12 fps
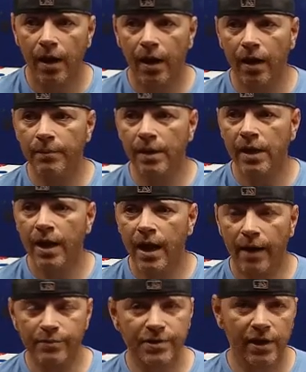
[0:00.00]
Um,
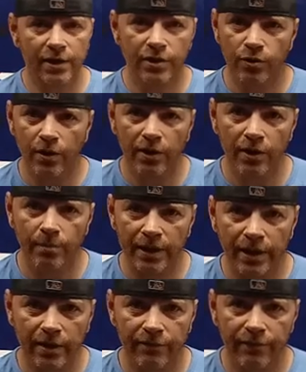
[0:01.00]
I was going to do a little
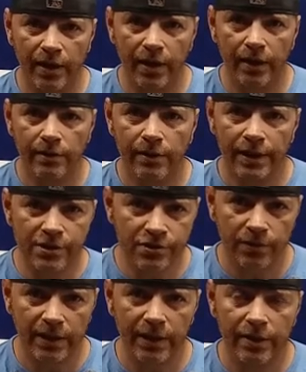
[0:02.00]
bit of uh,
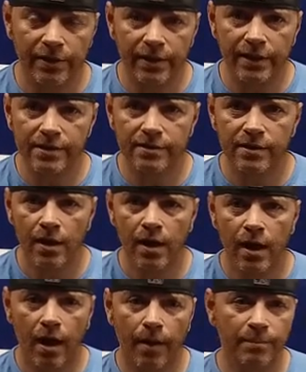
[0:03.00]
history on this.
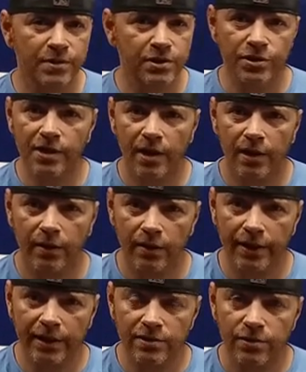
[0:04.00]
I'm um, just going
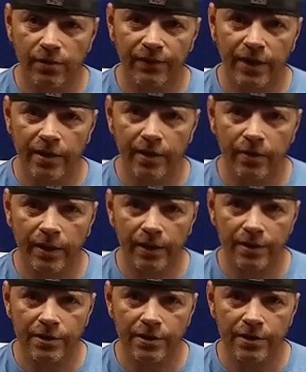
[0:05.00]
to link to a video